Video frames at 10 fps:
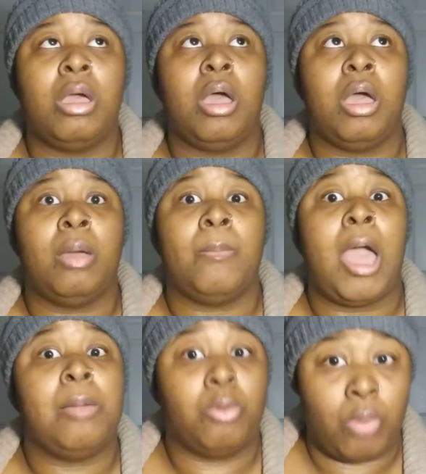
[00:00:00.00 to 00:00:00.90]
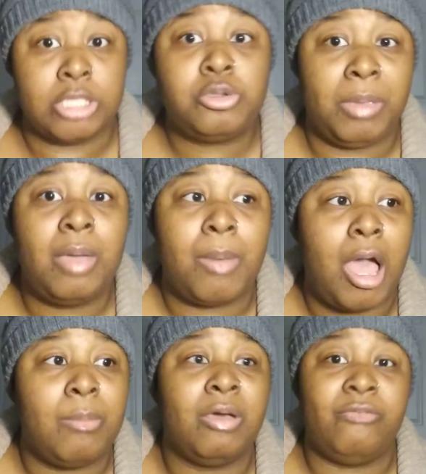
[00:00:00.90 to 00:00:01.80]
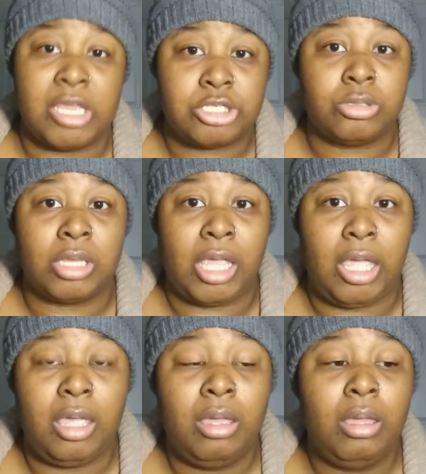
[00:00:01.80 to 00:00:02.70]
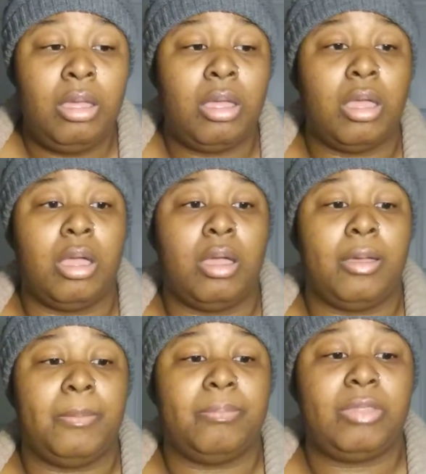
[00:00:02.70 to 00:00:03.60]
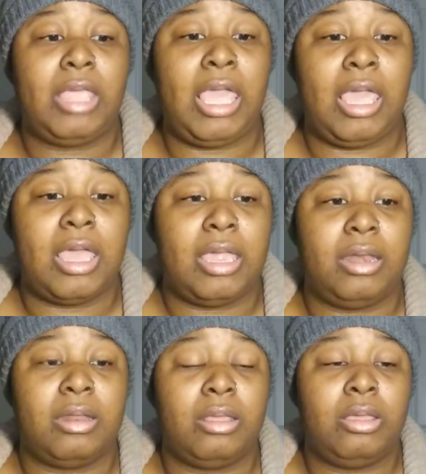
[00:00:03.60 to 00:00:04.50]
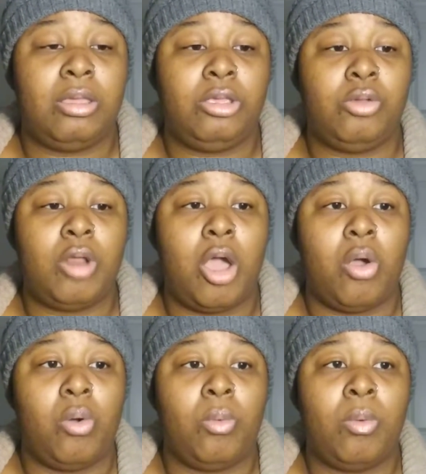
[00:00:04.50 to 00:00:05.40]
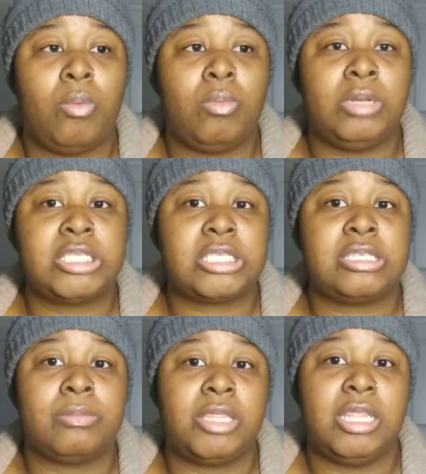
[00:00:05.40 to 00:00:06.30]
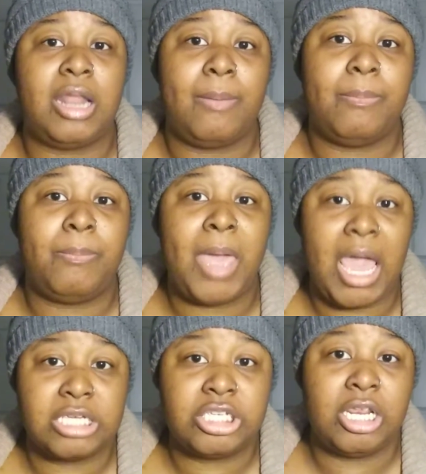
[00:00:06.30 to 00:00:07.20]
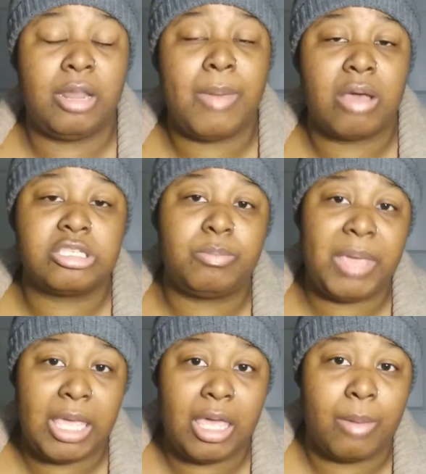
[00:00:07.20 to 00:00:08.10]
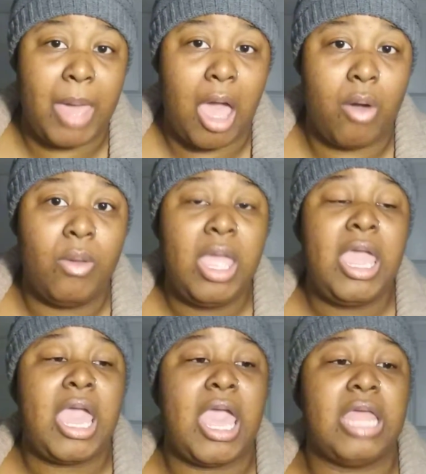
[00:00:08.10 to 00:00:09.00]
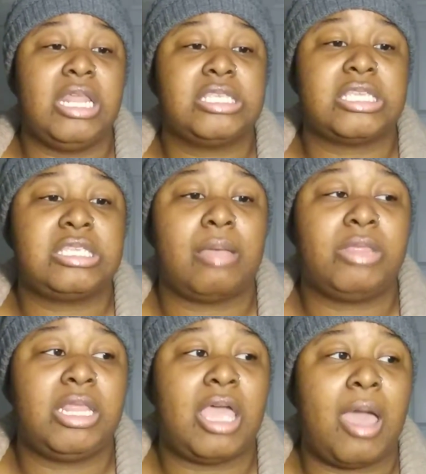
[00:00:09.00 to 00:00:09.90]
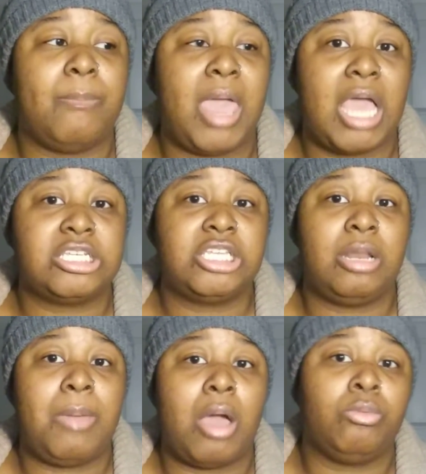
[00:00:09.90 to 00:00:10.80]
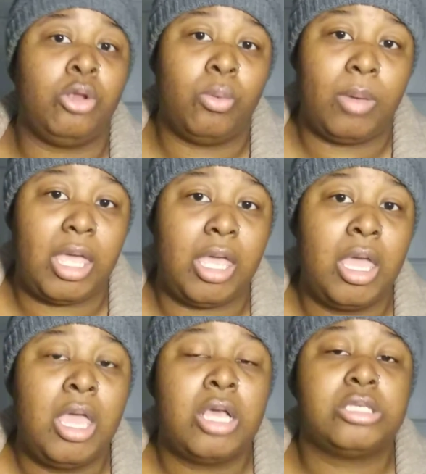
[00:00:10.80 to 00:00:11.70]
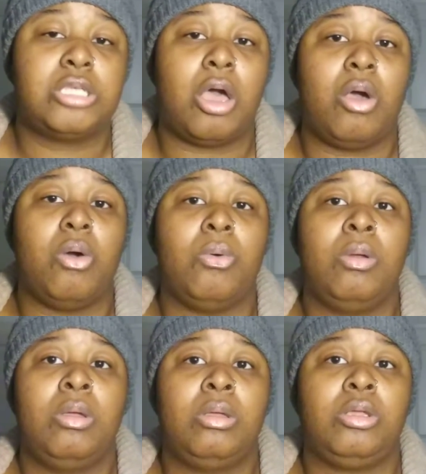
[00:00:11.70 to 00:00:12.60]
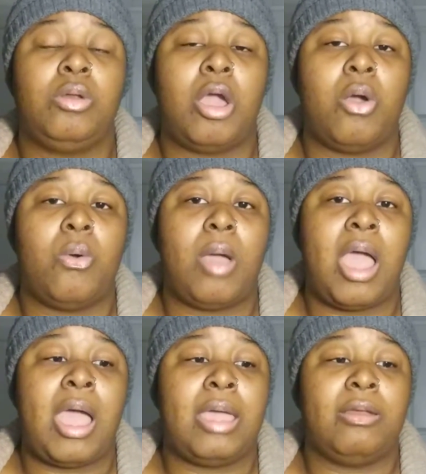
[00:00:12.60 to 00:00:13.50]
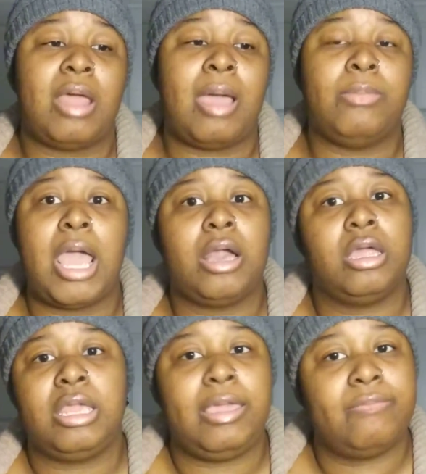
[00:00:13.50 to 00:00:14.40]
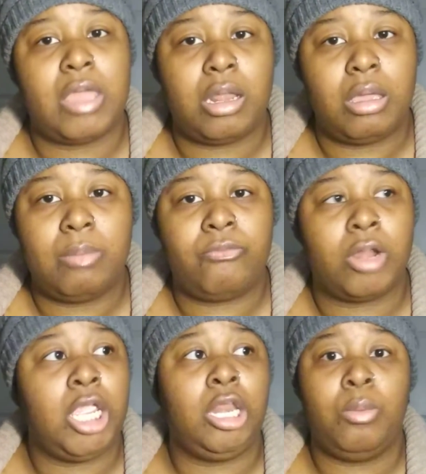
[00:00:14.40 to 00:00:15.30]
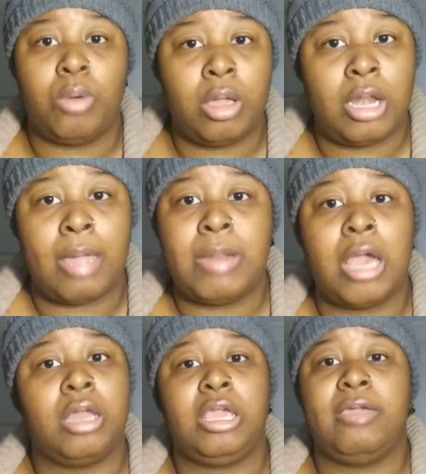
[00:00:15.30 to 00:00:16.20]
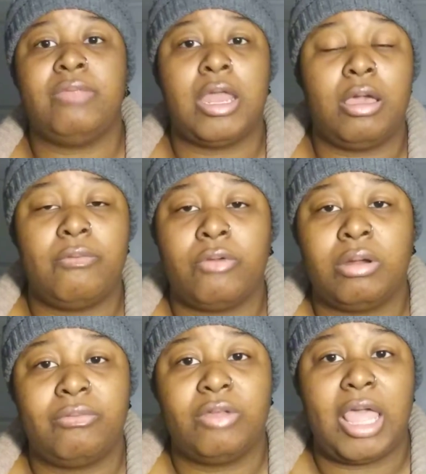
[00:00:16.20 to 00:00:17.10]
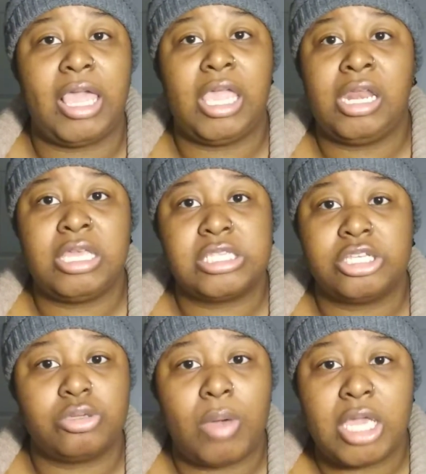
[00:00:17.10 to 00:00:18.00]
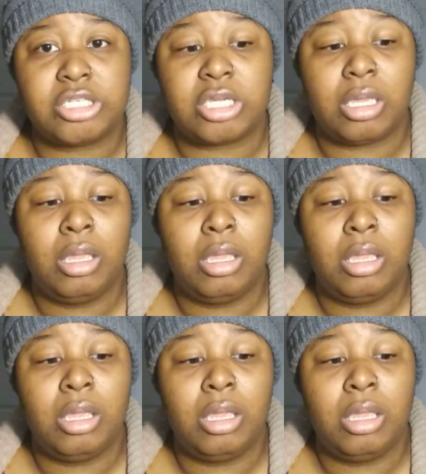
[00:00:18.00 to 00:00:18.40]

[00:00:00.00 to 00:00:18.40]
I'm going to be a mom eventually. And, you know, this is something that I'm passionate about speaking about. And this is something that I'm passionate about doing. So, you know, I'm not going to give that up for anyone. I'm not going to give that up for like any situation.